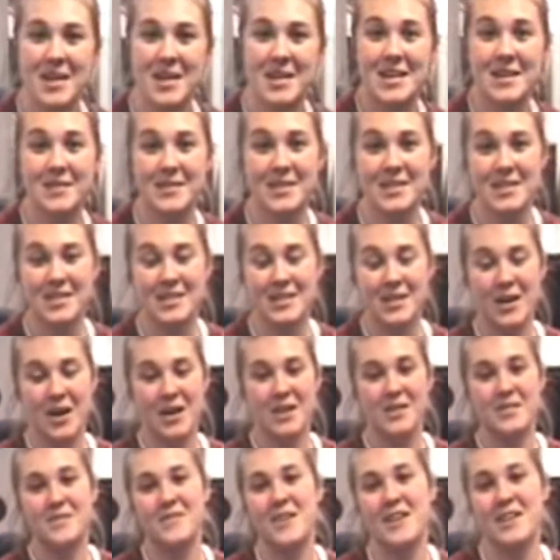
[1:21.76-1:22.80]
He keeps his
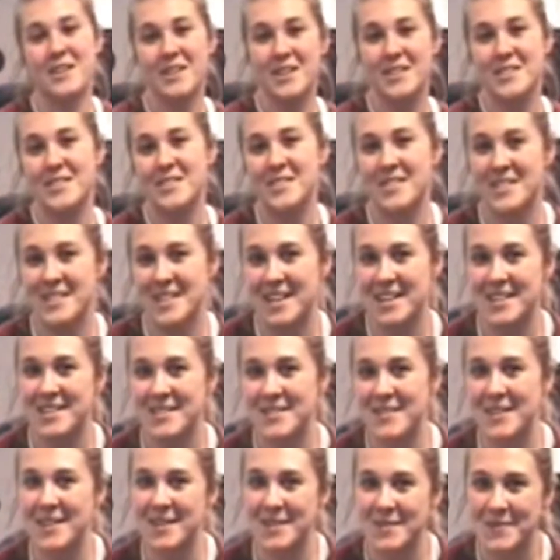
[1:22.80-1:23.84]
cards very close to his
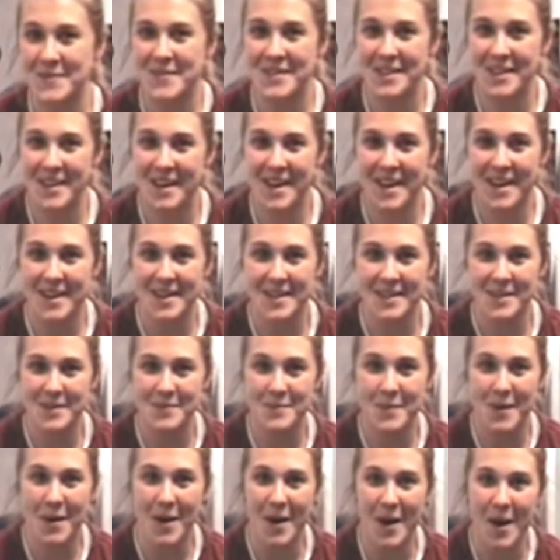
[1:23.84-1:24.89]
chest when it comes to the ladies,
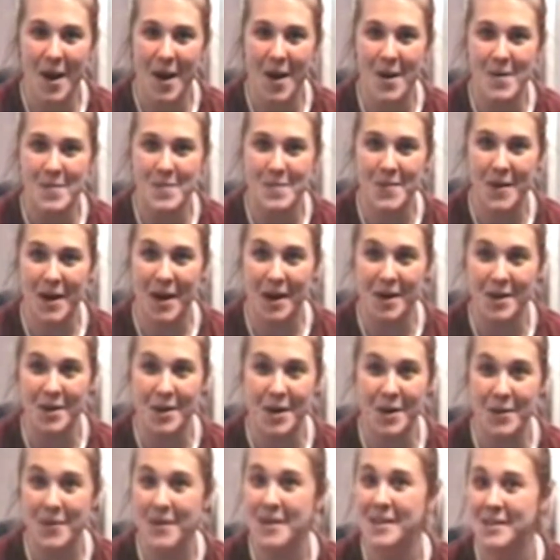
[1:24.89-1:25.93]
but I
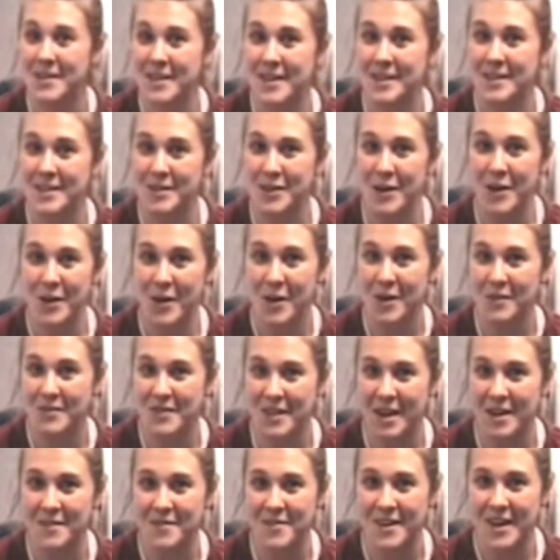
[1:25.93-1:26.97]
know he's got a lot
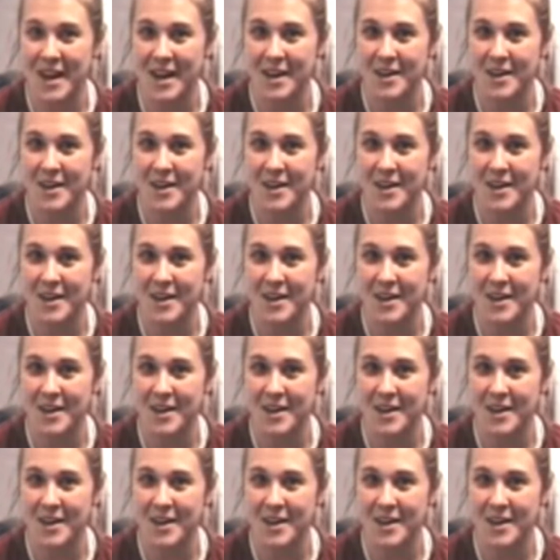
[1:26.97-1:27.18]
of time for